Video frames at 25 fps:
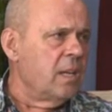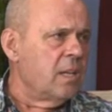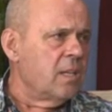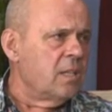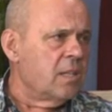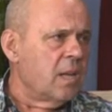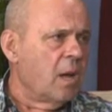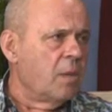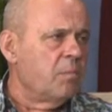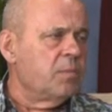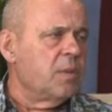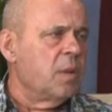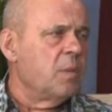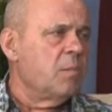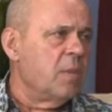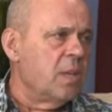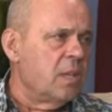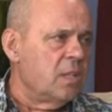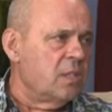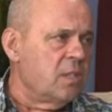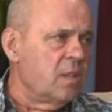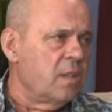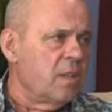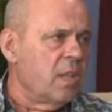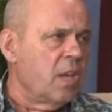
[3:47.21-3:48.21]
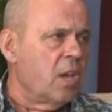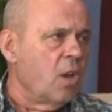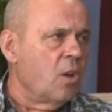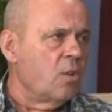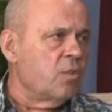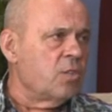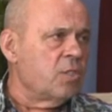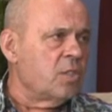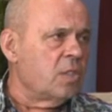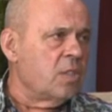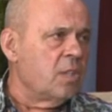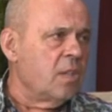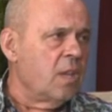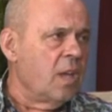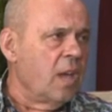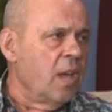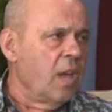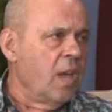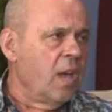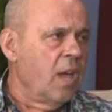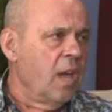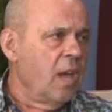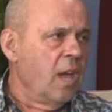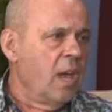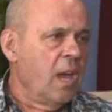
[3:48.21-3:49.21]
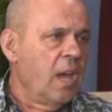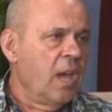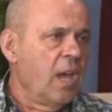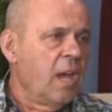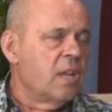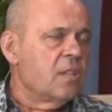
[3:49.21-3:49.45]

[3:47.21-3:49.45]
and dumped them into the ocean. Hmm.